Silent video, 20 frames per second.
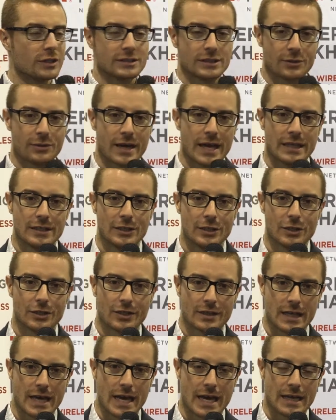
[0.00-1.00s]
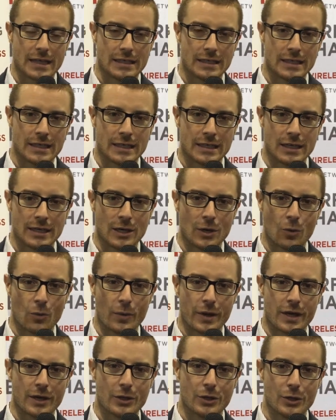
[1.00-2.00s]
is a radio that
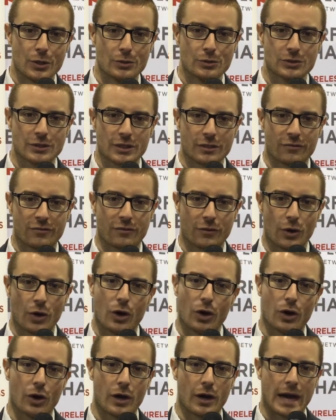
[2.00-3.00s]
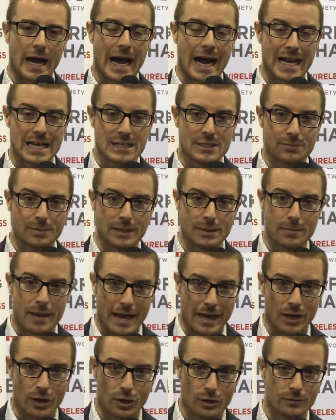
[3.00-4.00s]
we are using for high-speed
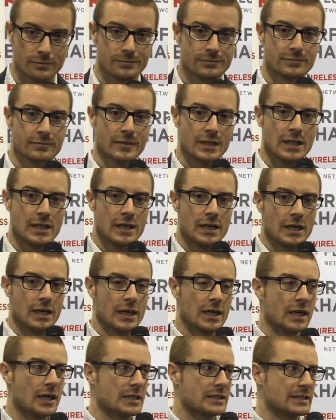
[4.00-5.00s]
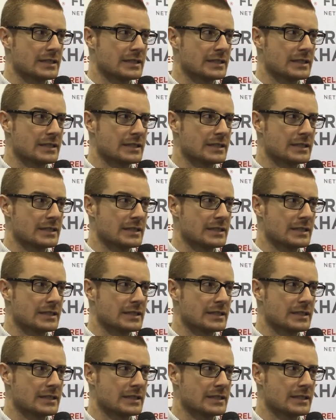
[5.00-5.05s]
backhaul uh,